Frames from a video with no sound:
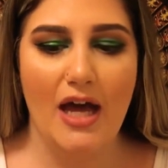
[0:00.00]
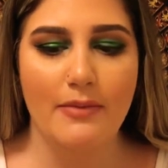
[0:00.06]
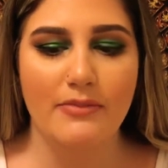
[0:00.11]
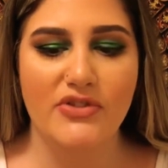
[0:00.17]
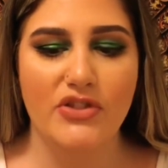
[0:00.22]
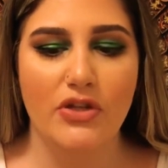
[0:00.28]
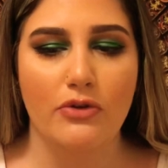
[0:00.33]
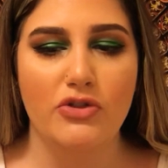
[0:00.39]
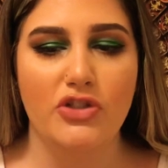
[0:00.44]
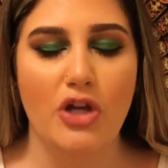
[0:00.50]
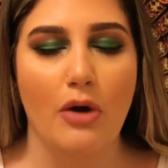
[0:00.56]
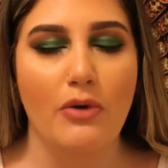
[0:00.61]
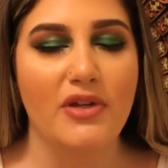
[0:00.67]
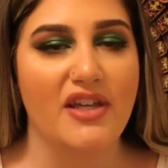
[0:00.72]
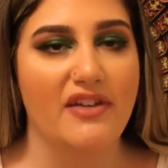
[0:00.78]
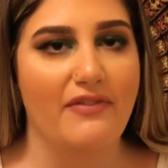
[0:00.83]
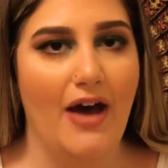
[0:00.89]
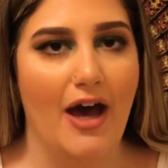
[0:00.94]
So
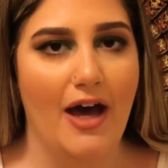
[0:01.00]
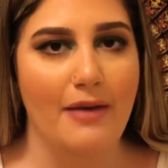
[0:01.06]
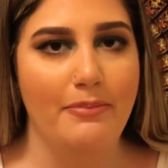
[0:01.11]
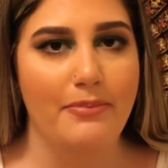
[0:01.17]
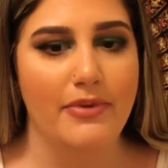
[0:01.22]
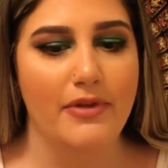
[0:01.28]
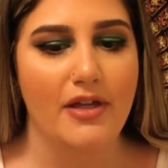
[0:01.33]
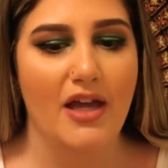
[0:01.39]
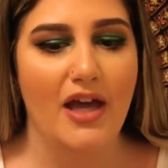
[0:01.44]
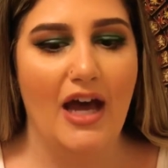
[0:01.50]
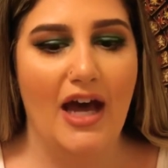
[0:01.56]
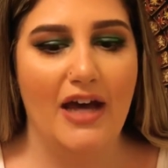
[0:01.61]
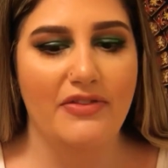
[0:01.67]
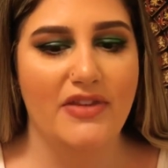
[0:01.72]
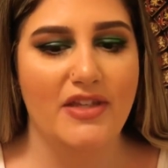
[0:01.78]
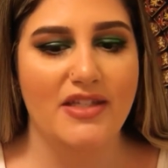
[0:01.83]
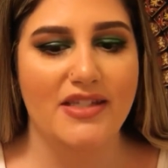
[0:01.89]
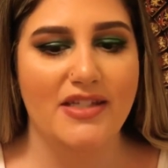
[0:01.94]
don't give up.
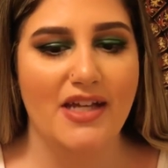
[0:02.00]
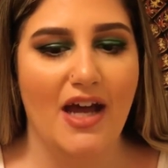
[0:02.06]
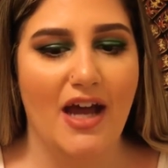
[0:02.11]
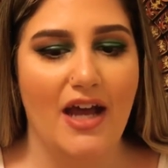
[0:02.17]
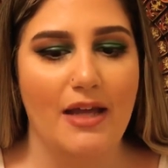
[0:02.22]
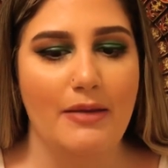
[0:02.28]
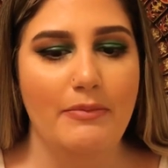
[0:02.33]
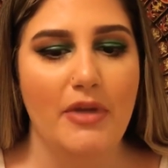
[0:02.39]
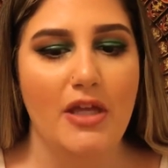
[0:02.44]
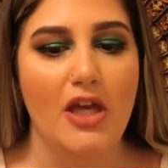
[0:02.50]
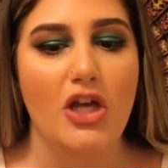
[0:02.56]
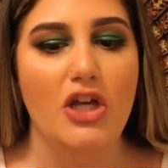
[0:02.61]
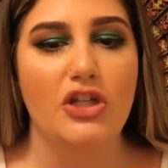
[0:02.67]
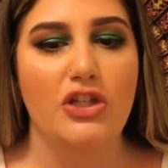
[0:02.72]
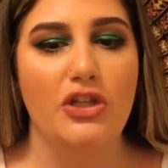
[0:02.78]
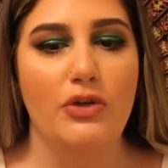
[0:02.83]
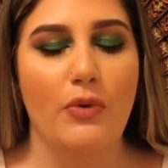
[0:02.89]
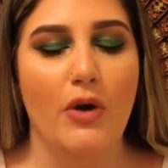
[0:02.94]
At this time,
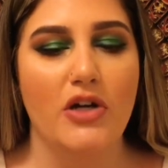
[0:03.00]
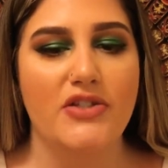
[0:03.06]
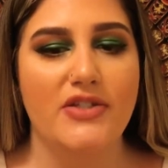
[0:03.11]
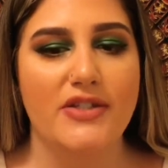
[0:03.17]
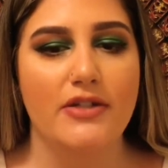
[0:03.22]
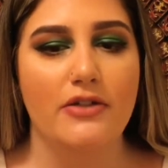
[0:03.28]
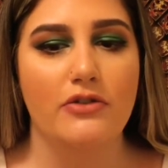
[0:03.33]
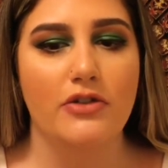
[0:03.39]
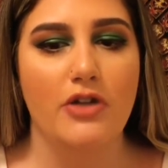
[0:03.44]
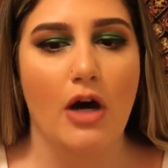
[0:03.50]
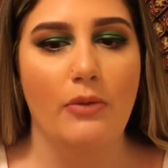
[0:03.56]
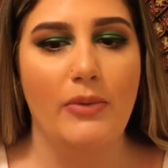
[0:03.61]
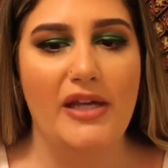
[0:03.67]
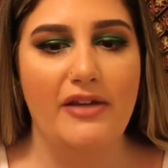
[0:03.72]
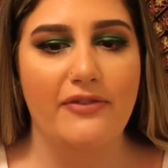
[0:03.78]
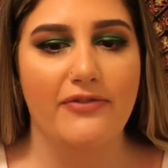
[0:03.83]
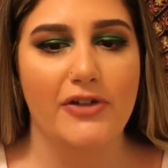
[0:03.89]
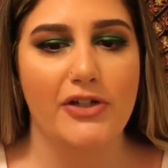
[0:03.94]
you are still
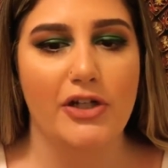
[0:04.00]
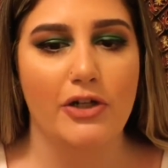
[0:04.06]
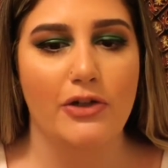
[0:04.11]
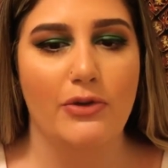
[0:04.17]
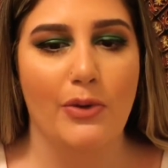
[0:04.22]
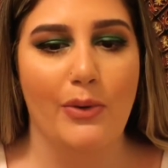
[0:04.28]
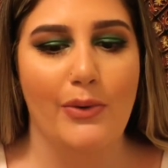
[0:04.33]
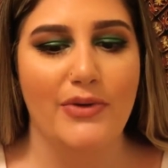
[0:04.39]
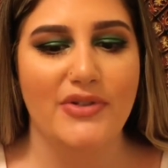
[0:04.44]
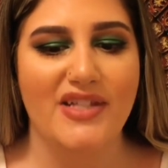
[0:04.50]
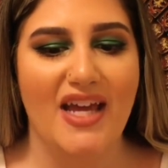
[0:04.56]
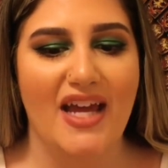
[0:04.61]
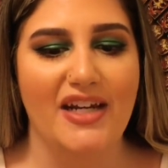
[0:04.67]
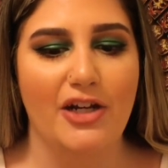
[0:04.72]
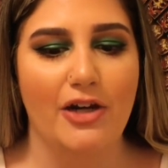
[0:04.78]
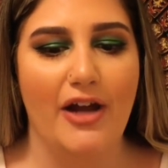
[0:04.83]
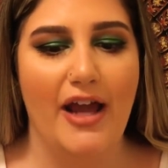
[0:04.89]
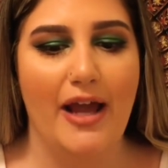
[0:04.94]
going for your goals
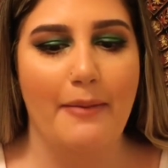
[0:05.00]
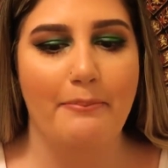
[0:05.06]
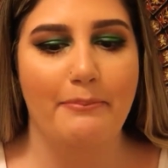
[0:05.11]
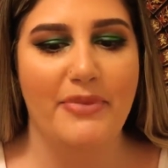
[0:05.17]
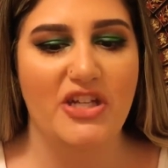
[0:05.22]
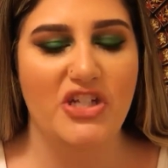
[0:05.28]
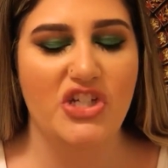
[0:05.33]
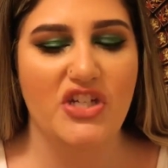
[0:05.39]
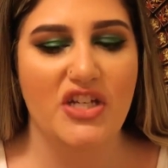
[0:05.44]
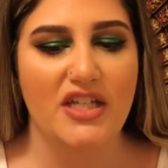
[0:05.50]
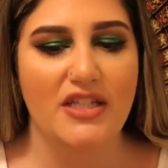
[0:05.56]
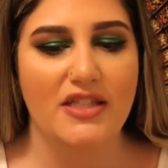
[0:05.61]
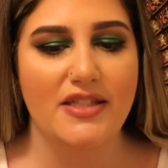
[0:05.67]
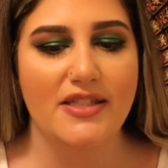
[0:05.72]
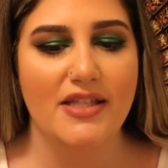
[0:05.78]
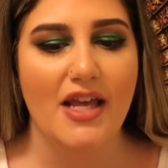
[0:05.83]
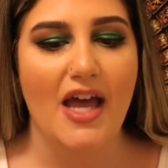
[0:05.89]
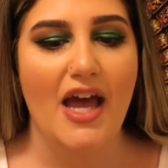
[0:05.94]
and your
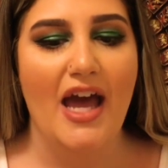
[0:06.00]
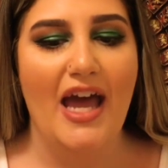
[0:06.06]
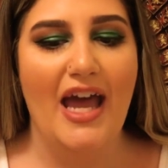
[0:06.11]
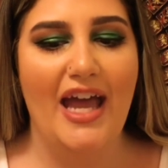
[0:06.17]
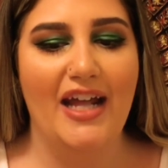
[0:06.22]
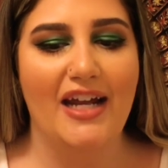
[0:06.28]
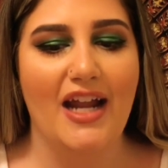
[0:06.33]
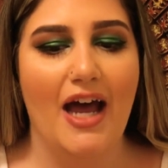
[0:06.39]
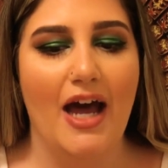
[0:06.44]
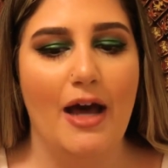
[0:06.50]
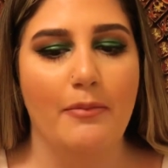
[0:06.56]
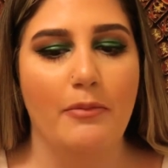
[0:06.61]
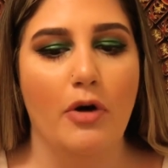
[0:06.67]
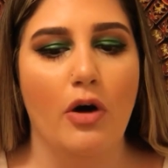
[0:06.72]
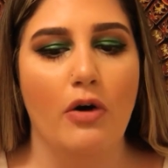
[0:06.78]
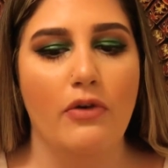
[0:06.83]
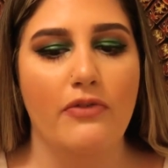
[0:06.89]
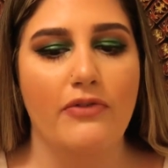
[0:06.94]
ambitions, and
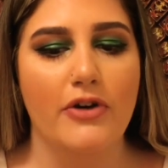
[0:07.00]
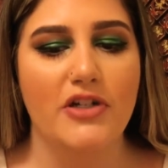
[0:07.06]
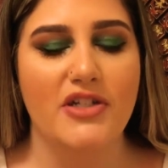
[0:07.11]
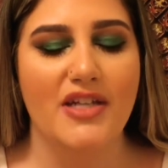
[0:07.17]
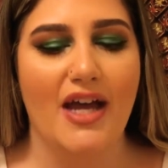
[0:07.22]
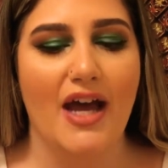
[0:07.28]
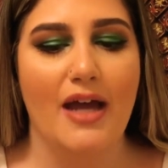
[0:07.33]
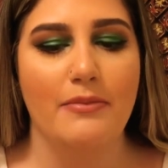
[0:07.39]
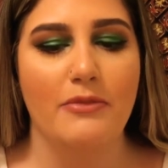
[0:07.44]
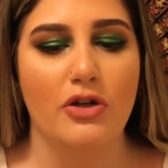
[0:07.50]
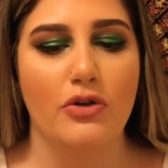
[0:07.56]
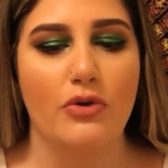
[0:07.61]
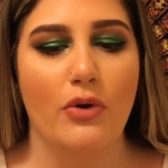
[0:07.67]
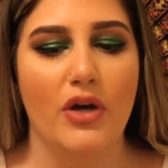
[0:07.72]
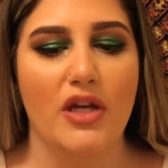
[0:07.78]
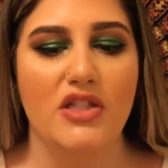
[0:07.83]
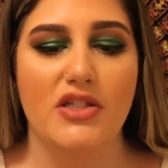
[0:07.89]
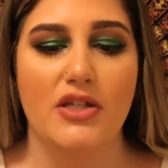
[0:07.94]
over time you're
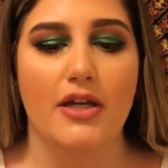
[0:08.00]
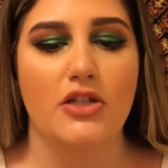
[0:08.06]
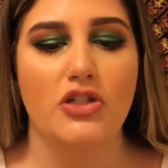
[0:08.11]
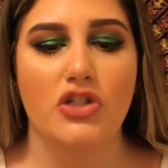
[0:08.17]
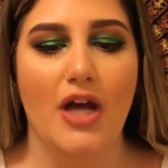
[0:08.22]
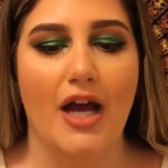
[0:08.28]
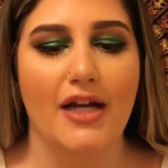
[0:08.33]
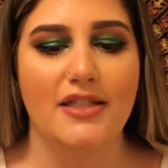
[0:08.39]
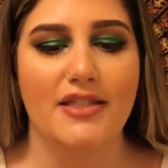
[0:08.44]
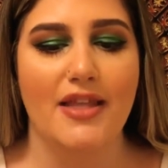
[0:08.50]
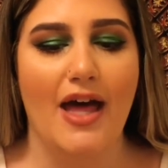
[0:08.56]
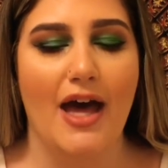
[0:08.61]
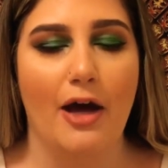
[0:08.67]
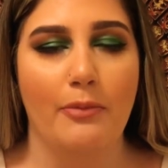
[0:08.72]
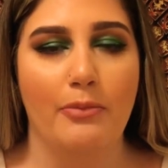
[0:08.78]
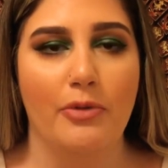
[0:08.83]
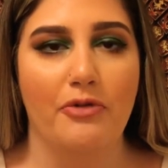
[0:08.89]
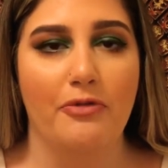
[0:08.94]
going to attract the
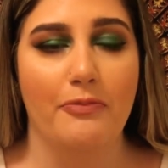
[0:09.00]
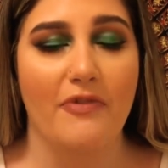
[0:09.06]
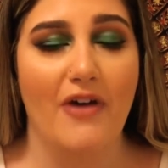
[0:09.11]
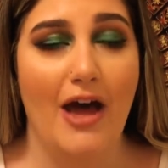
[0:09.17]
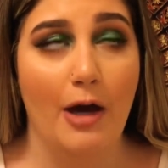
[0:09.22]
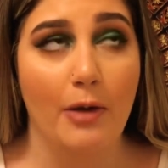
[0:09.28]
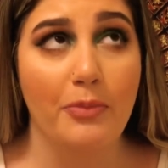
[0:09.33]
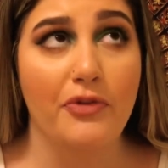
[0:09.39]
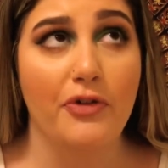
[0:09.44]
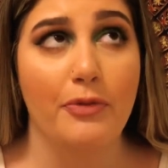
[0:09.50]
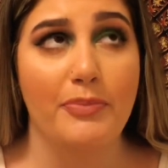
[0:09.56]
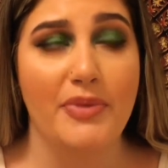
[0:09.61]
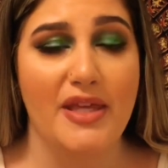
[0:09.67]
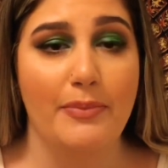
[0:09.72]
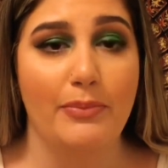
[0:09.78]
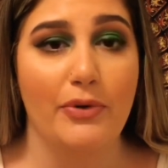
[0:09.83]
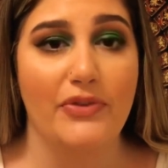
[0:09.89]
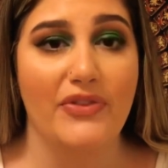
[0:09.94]
helpful
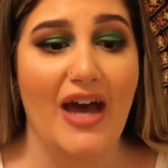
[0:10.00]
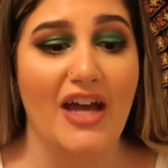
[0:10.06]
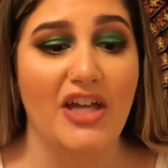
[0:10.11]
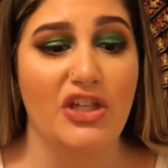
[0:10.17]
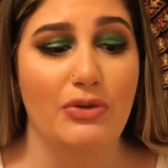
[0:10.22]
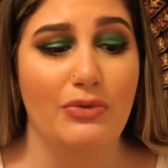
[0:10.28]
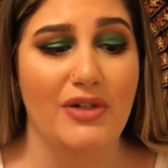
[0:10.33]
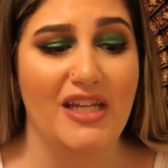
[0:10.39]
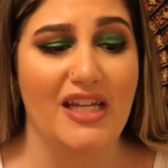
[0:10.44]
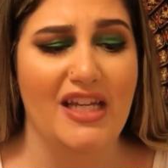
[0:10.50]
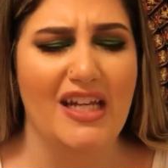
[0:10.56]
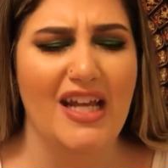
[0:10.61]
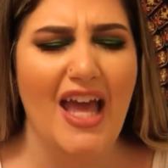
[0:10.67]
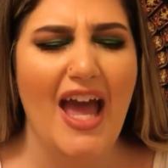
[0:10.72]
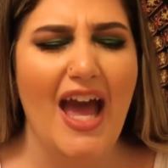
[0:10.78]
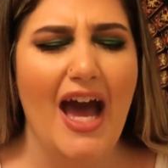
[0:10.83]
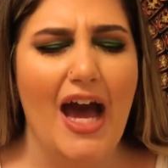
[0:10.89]
people that you need.